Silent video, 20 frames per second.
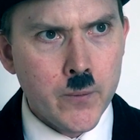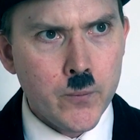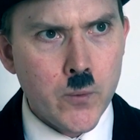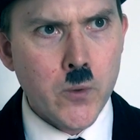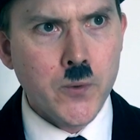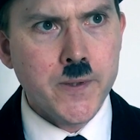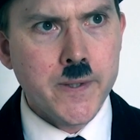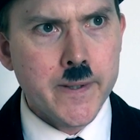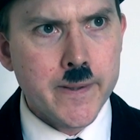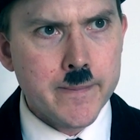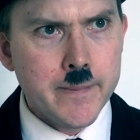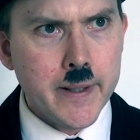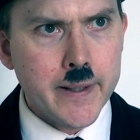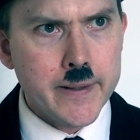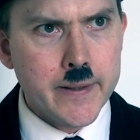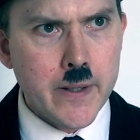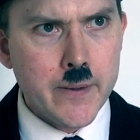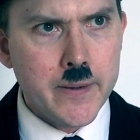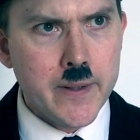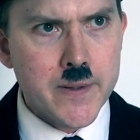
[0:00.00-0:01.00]
Woot, I
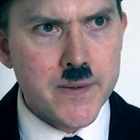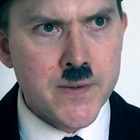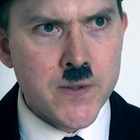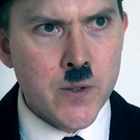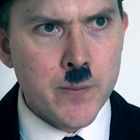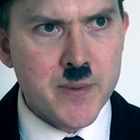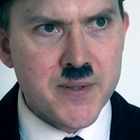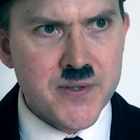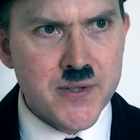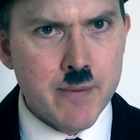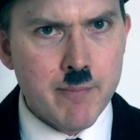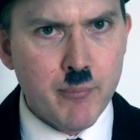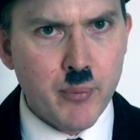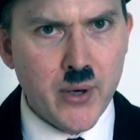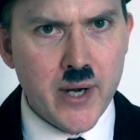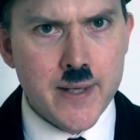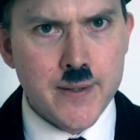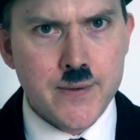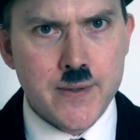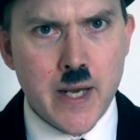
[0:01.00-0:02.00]
can only assume as some
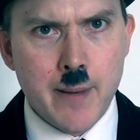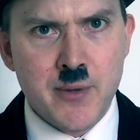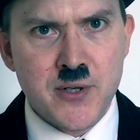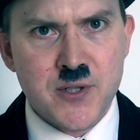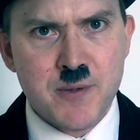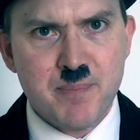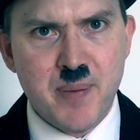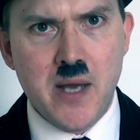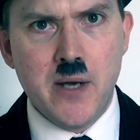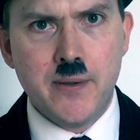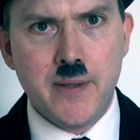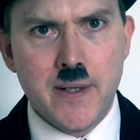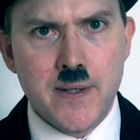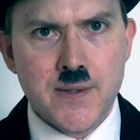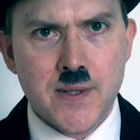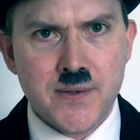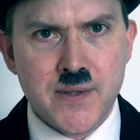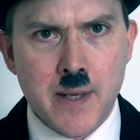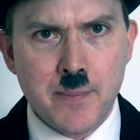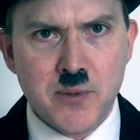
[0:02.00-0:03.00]
brain-damaged
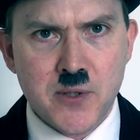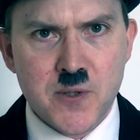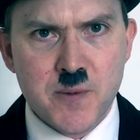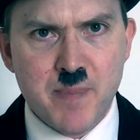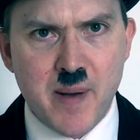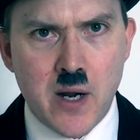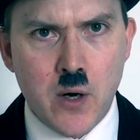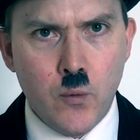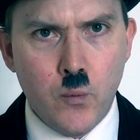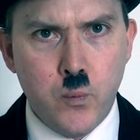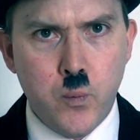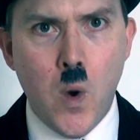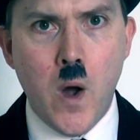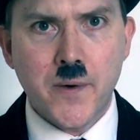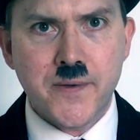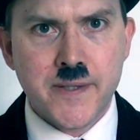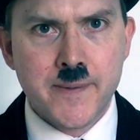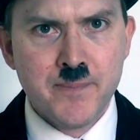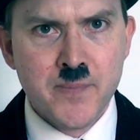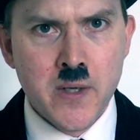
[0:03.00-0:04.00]
ponies attempt to spell
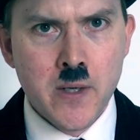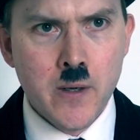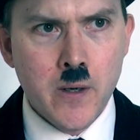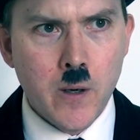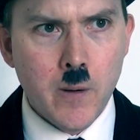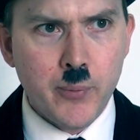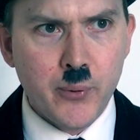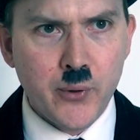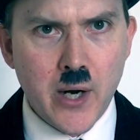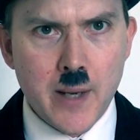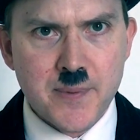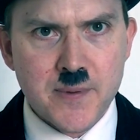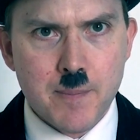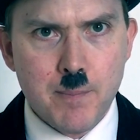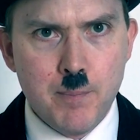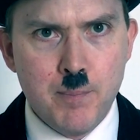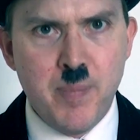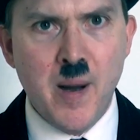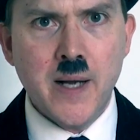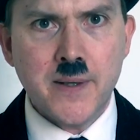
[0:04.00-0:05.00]
what, or perhaps
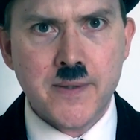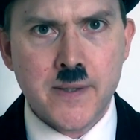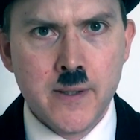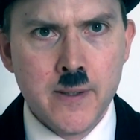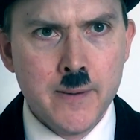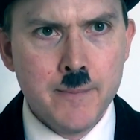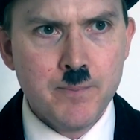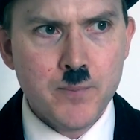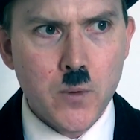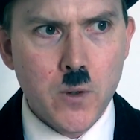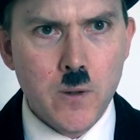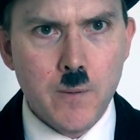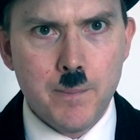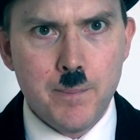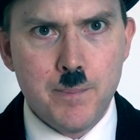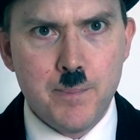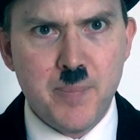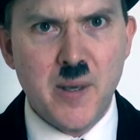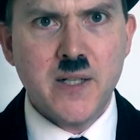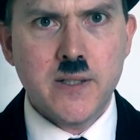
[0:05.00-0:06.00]
butt, or
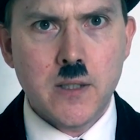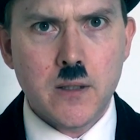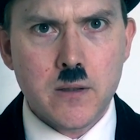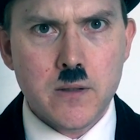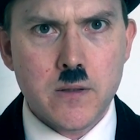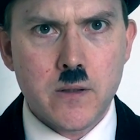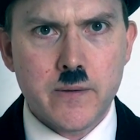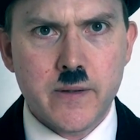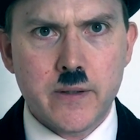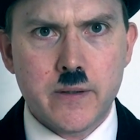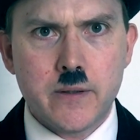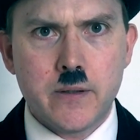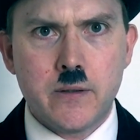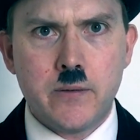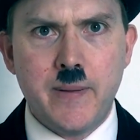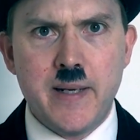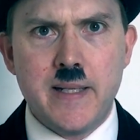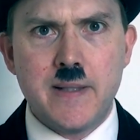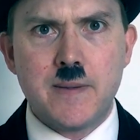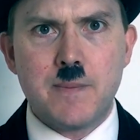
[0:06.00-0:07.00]
buttocks, or the
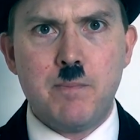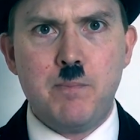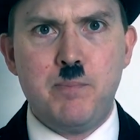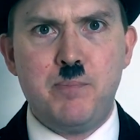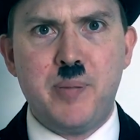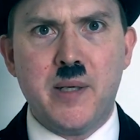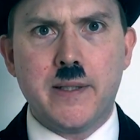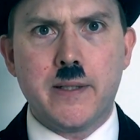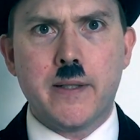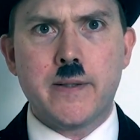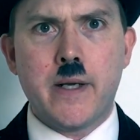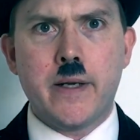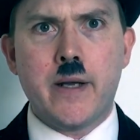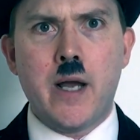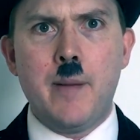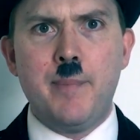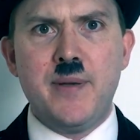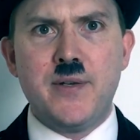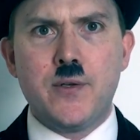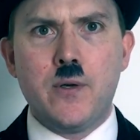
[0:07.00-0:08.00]
Queen's buttocks, I
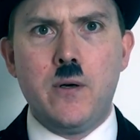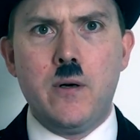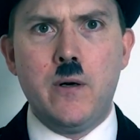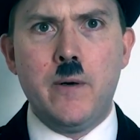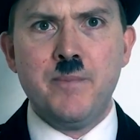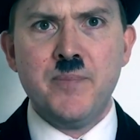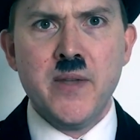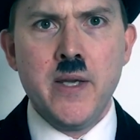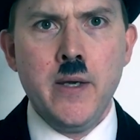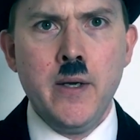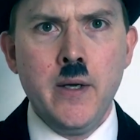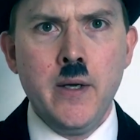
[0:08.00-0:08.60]
can't be sure.